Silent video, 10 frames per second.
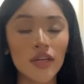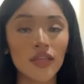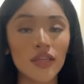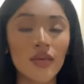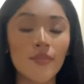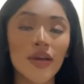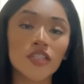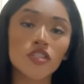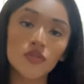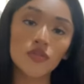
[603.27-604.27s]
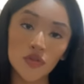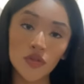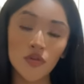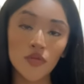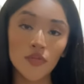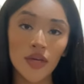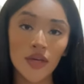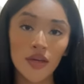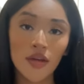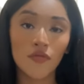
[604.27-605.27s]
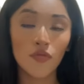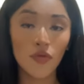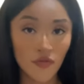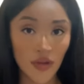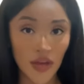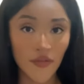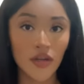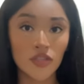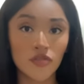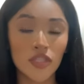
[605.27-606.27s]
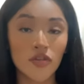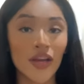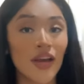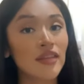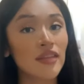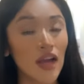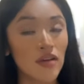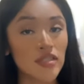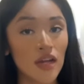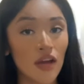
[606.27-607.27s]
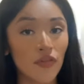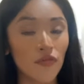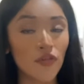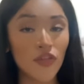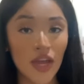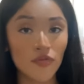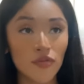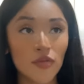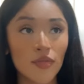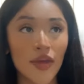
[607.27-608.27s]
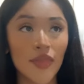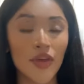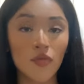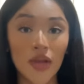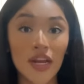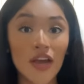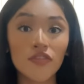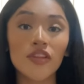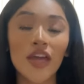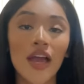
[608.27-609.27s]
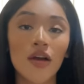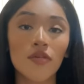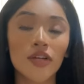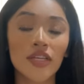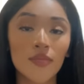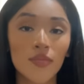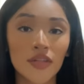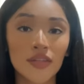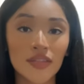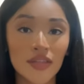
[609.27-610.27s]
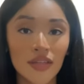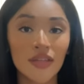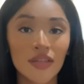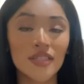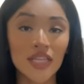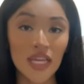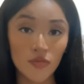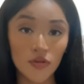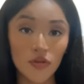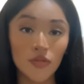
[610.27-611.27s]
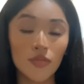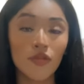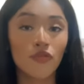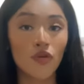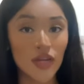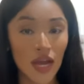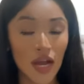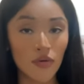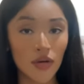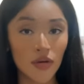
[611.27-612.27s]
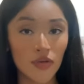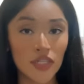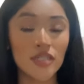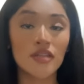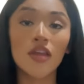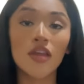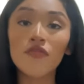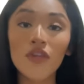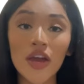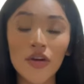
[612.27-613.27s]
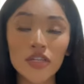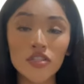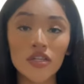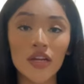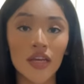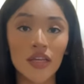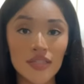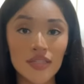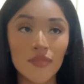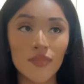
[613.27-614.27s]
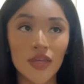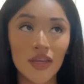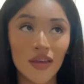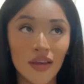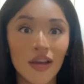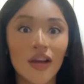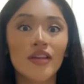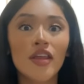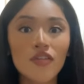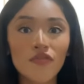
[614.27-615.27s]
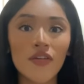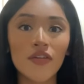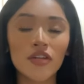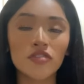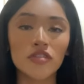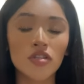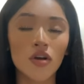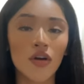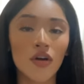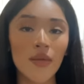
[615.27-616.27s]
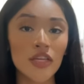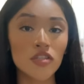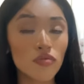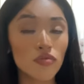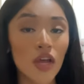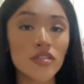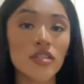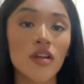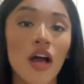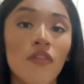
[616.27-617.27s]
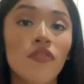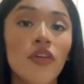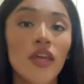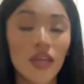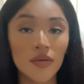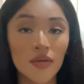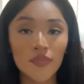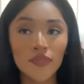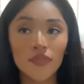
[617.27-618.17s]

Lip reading: he matched the room for $500, so I got $1,000 off him for that room. And then right after that hour, he booked the same room for an hour, which is another $500, and he tipped me another $500, so I made $2,000 off of him.